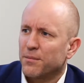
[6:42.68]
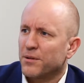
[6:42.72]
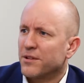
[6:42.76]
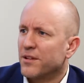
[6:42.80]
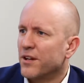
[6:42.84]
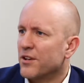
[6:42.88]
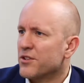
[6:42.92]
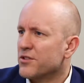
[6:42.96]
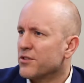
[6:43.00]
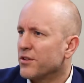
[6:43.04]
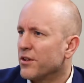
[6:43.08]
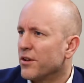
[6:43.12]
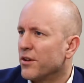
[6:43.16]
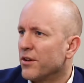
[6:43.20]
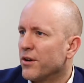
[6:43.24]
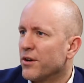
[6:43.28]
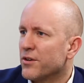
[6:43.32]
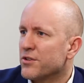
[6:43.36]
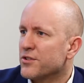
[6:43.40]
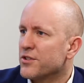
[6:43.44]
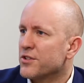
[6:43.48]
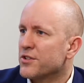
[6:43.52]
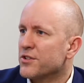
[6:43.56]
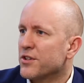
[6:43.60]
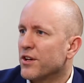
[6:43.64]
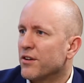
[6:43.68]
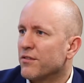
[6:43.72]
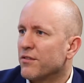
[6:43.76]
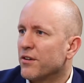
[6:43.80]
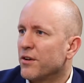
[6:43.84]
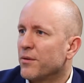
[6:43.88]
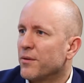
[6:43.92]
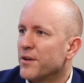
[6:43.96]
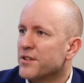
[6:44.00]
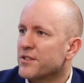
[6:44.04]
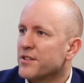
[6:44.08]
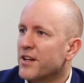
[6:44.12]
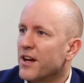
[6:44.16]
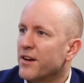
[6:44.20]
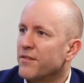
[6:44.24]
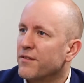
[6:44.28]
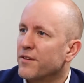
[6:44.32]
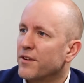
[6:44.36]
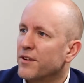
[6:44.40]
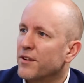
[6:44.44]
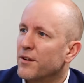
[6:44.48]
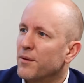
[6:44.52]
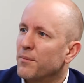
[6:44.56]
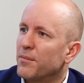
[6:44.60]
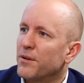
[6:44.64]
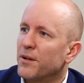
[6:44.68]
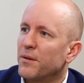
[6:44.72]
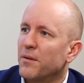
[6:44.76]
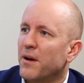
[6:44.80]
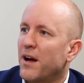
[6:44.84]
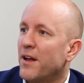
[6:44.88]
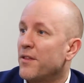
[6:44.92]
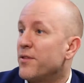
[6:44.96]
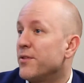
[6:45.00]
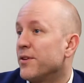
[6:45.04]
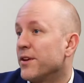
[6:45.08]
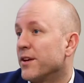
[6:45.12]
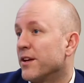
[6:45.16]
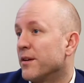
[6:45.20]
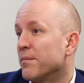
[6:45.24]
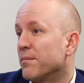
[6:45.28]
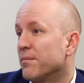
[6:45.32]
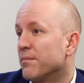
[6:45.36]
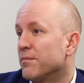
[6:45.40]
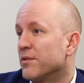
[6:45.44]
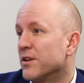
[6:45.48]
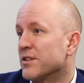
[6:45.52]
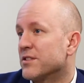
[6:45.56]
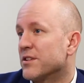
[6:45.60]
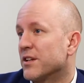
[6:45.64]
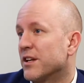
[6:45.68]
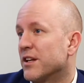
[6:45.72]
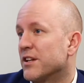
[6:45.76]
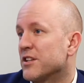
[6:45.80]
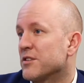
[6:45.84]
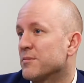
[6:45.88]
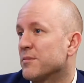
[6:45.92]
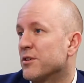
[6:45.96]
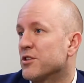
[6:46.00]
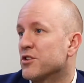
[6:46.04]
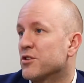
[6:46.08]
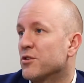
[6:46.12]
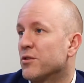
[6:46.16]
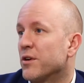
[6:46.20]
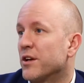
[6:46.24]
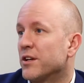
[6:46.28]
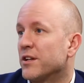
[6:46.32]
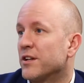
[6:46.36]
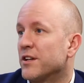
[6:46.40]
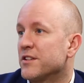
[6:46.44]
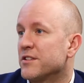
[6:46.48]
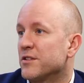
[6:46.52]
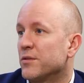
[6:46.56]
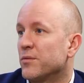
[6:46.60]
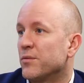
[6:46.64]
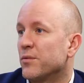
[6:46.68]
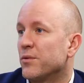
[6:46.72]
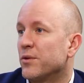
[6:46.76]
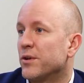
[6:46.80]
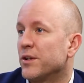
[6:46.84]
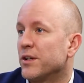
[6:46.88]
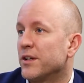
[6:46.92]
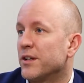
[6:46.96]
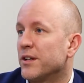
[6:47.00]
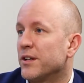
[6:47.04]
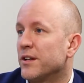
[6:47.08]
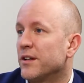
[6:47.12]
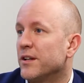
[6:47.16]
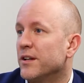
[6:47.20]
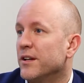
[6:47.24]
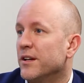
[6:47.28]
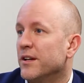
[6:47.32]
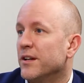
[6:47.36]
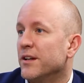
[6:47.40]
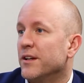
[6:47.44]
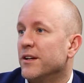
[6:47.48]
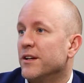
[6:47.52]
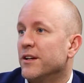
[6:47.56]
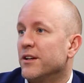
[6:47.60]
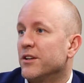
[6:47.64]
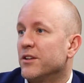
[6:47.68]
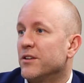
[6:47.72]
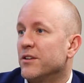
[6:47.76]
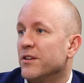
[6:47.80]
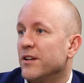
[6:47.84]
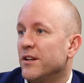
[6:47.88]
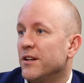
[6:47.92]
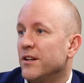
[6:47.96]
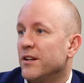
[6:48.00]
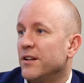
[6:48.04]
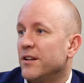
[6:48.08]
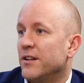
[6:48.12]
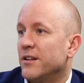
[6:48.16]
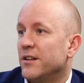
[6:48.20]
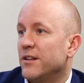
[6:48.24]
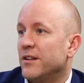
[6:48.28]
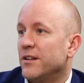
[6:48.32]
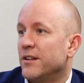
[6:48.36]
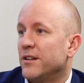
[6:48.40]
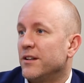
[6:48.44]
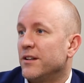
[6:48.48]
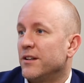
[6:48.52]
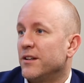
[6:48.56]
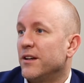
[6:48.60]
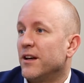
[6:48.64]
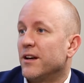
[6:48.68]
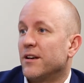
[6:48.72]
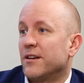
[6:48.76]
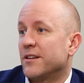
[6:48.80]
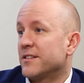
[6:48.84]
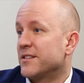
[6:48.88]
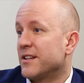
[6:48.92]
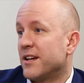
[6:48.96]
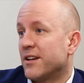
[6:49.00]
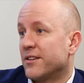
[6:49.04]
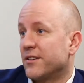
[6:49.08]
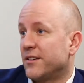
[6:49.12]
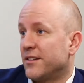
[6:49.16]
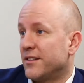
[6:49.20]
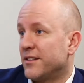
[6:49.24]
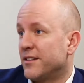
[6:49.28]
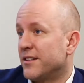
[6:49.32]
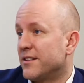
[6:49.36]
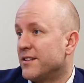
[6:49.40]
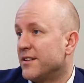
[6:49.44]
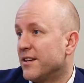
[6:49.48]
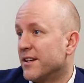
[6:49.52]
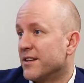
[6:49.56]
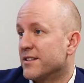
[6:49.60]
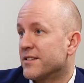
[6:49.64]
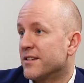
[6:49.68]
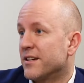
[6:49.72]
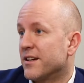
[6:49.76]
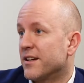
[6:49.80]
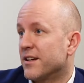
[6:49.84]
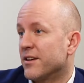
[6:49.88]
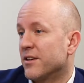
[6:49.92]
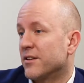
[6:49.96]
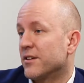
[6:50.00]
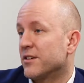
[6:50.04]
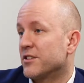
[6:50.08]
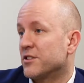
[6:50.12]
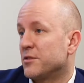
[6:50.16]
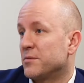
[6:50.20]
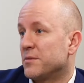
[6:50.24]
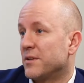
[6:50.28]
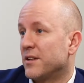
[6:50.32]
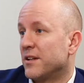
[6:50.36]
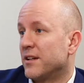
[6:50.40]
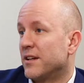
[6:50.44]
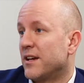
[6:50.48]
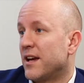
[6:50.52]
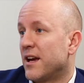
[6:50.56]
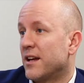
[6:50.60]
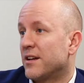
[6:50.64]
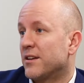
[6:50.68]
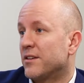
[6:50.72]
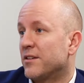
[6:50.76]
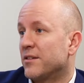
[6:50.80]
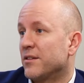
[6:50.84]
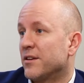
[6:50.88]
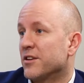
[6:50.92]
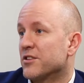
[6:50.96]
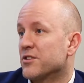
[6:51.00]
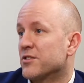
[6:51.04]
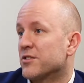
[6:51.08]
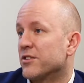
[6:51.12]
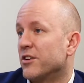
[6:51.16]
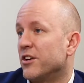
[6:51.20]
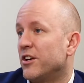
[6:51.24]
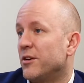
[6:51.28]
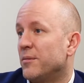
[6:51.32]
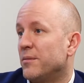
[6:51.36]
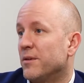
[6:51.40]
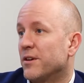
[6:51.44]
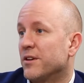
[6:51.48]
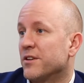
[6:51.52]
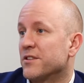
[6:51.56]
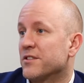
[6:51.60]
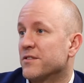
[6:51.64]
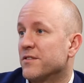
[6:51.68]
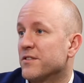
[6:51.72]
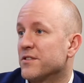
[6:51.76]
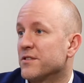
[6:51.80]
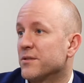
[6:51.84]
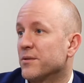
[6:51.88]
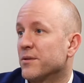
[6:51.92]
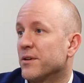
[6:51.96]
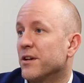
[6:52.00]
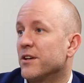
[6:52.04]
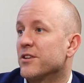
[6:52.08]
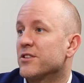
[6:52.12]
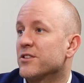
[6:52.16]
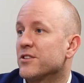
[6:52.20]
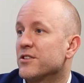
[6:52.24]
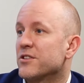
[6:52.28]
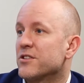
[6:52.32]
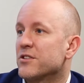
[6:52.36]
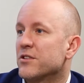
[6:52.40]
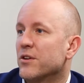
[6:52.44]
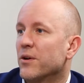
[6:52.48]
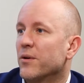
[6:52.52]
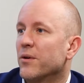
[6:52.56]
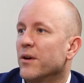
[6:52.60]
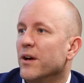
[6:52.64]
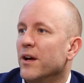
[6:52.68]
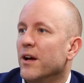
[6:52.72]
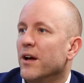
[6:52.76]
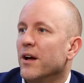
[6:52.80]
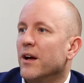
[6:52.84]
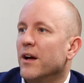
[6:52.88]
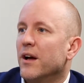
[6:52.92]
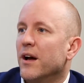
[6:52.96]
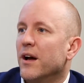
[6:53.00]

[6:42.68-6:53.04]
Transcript: potentially a large discovery in West Africa, but I think it doesn't get as much credit as it would in... Yeah, exactly. In the TSX, or excuse me, in Canada or Australia because of its location. So,